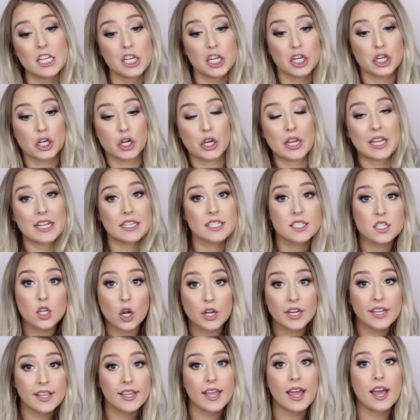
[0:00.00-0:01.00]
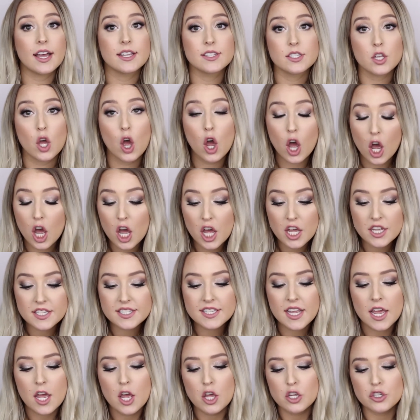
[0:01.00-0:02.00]
you know, exotic as hers.
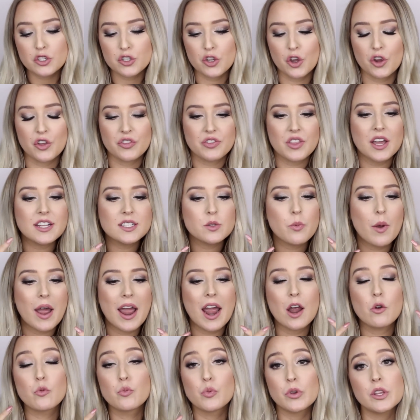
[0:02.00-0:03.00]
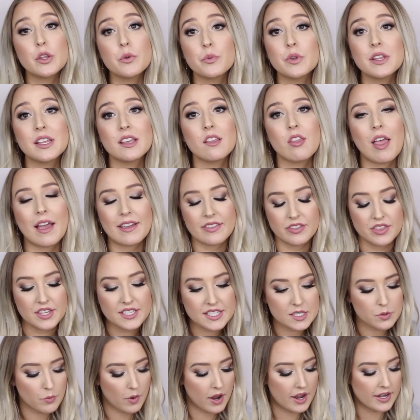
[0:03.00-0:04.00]
So that's why I really, really like
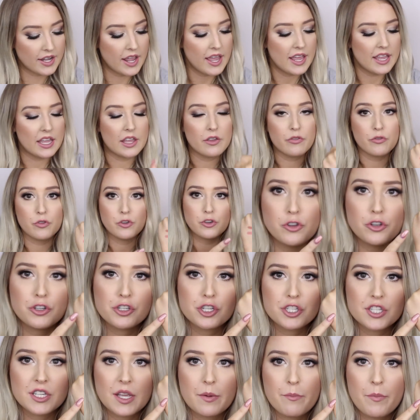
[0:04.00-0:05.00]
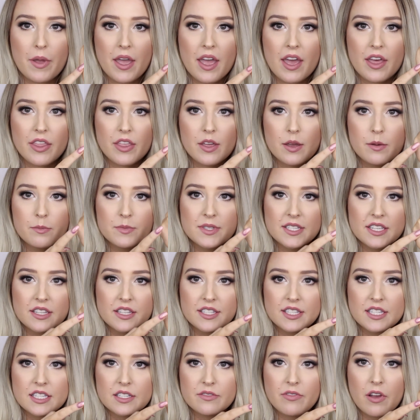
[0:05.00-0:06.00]
this one. If you just compare them, see
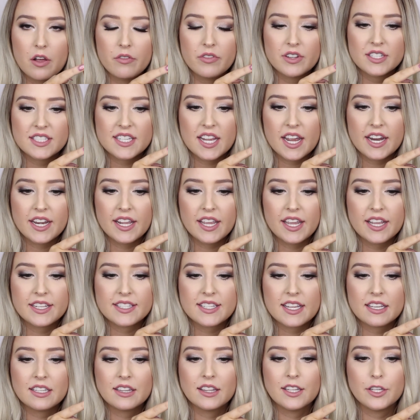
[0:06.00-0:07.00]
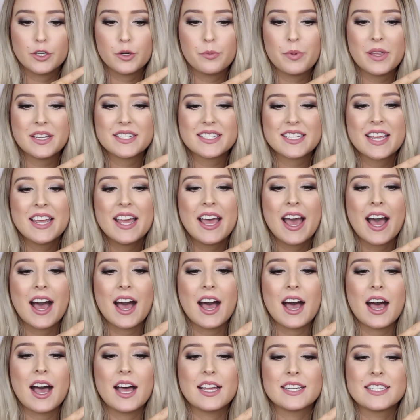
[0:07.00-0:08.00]
this is Velvet Teddy, it's a little bit
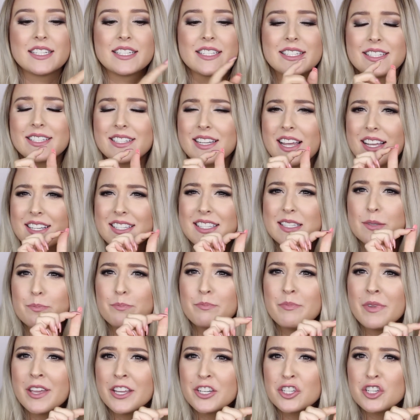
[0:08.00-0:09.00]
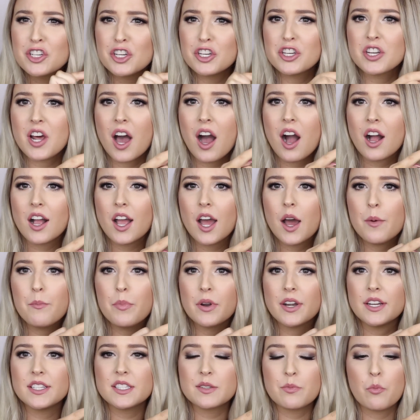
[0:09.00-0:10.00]
uh, a smidge darker
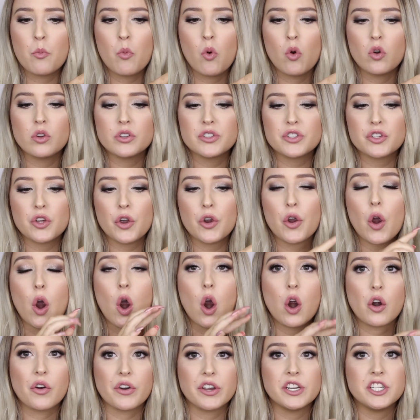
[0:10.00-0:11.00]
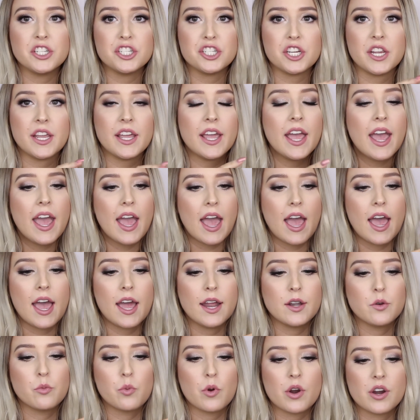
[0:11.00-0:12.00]
but it's more so orangey
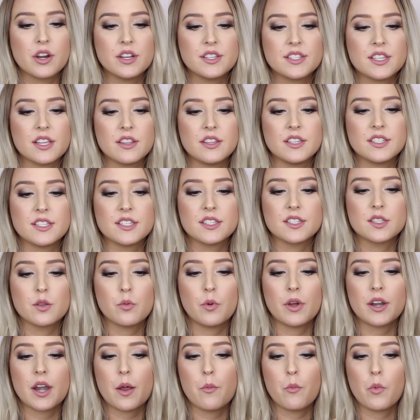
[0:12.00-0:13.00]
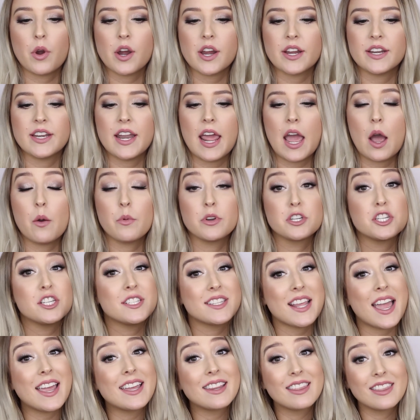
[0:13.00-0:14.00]
and whereas this is the one I'm wearing now which
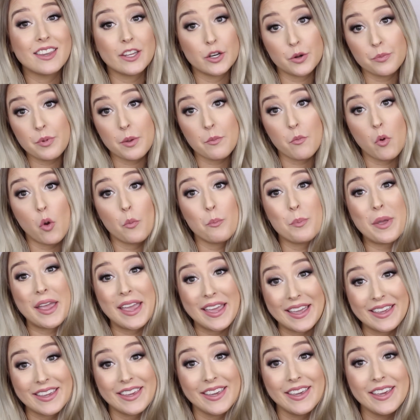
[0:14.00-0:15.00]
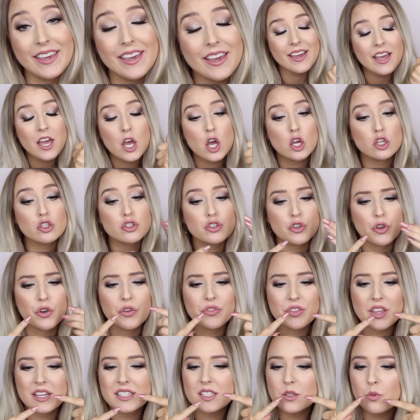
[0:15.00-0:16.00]
is a little bit more pinky so
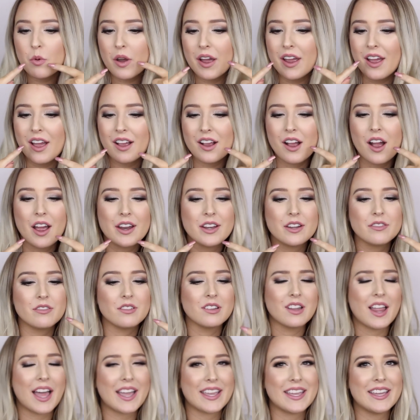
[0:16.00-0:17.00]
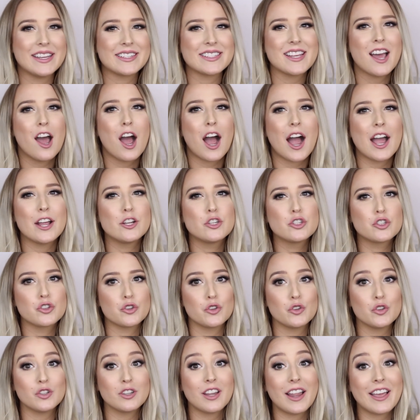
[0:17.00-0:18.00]
that's why I kind of like it I
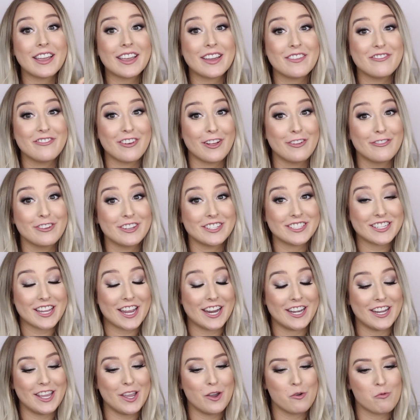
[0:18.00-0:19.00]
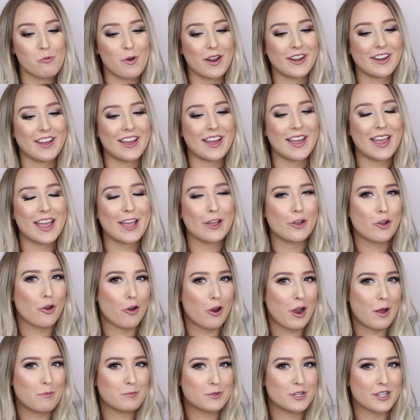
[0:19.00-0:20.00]
do like Velvet Teddy when I go
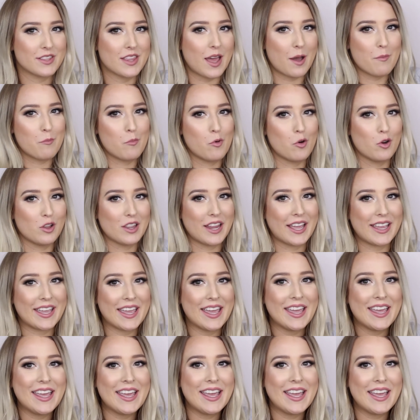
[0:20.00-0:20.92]
up to that more like